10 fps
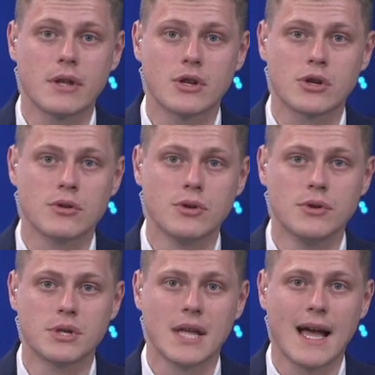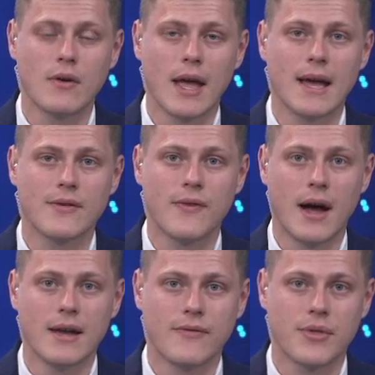Digital News now at
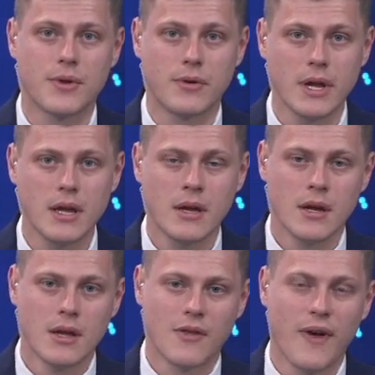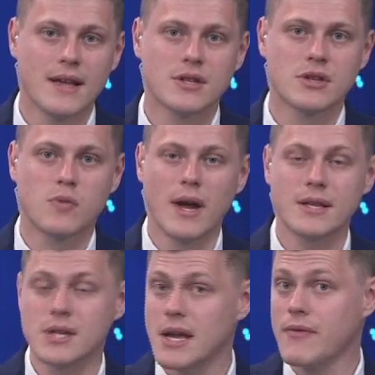5:30. The fastest way to
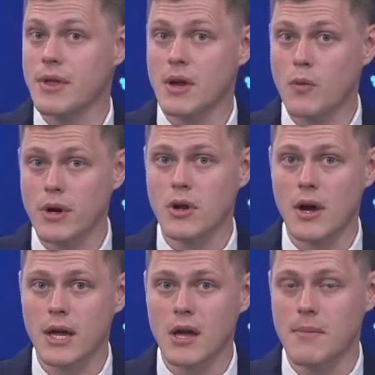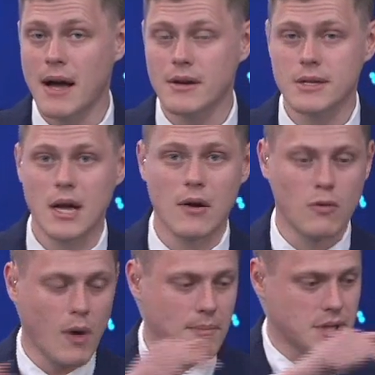see everything we're talking about is our
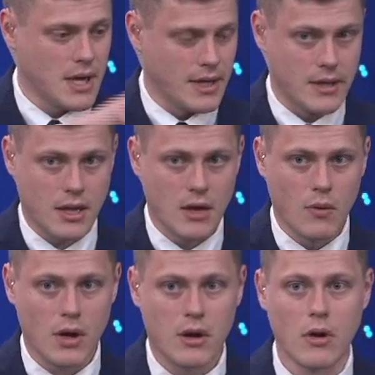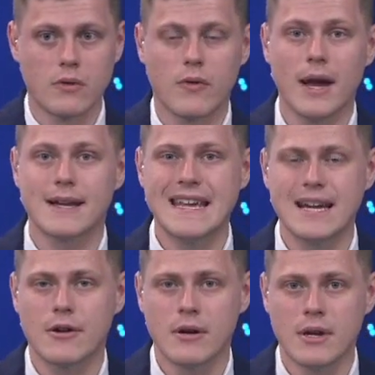website, and the QR code right
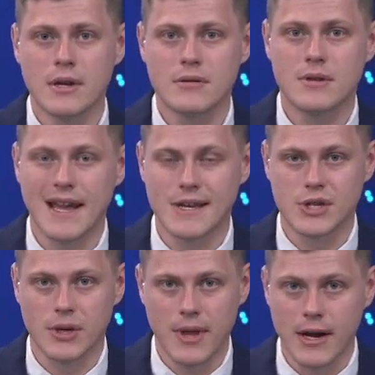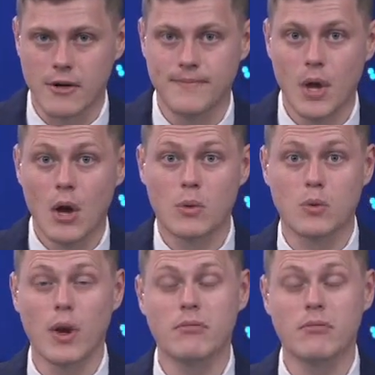here takes you there. When we